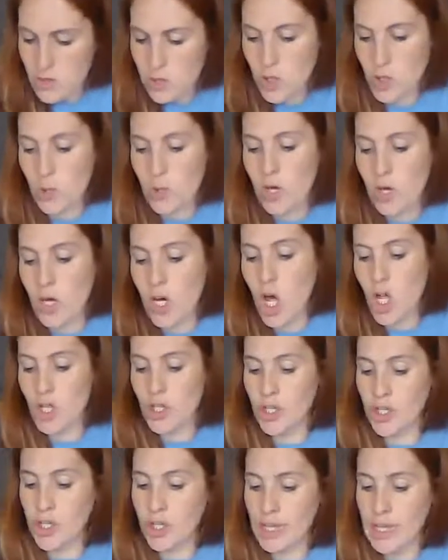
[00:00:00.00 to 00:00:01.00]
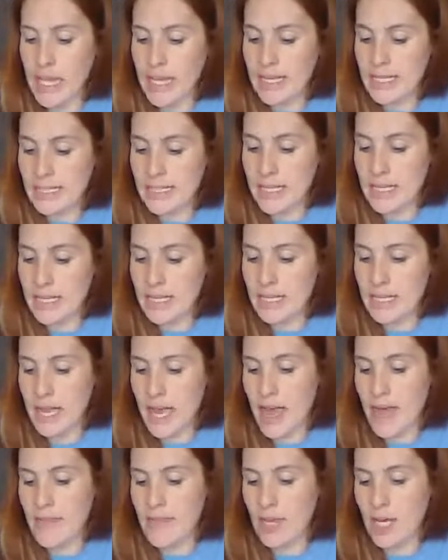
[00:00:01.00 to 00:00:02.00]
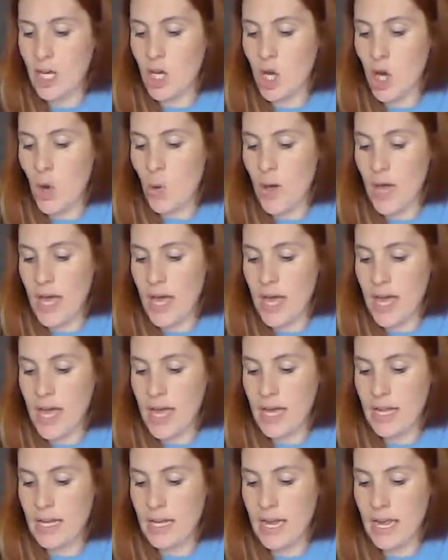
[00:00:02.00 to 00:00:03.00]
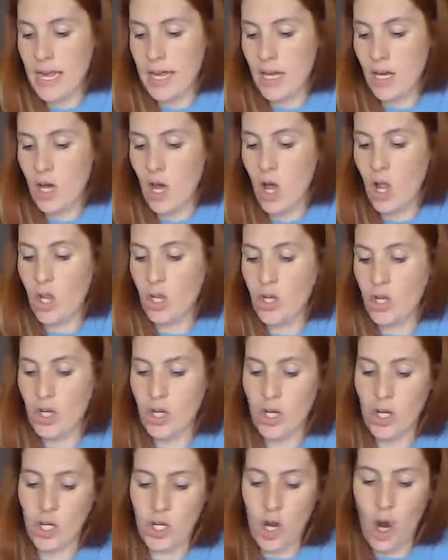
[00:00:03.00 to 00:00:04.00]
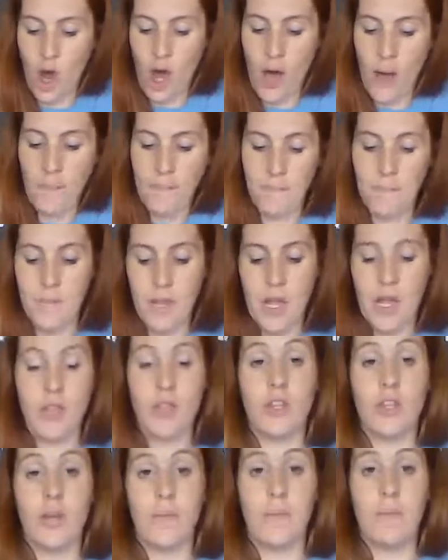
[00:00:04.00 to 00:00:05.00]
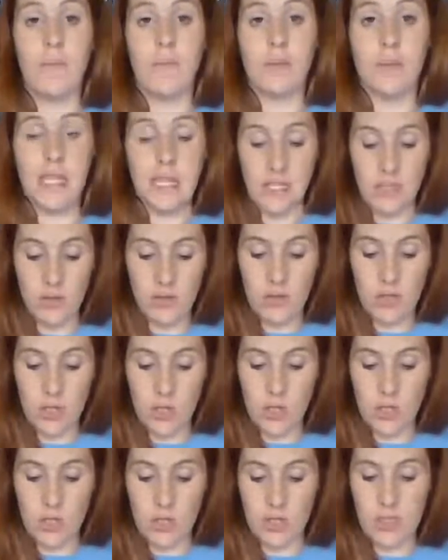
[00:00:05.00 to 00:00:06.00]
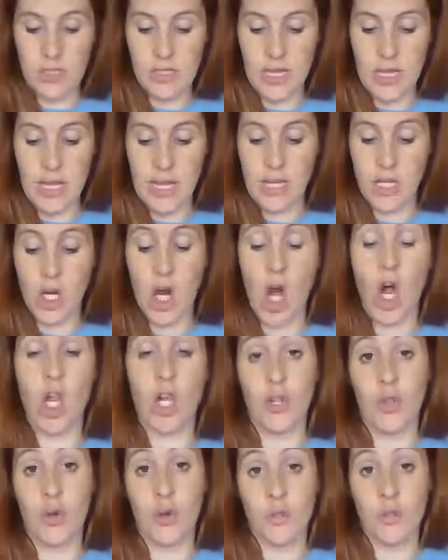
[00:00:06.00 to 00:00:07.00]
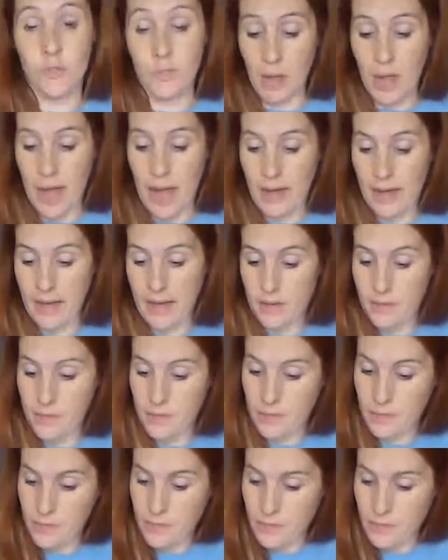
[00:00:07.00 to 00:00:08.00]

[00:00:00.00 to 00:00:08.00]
So you can color your legs in and then go ahead and color the little circles and color those black.